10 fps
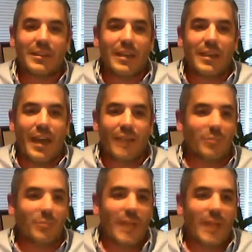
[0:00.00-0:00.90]
And from
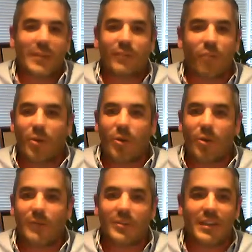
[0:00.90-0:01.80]
that day forward, I
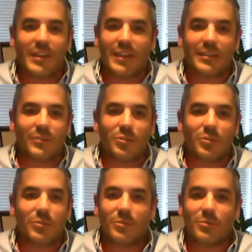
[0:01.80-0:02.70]
was connected to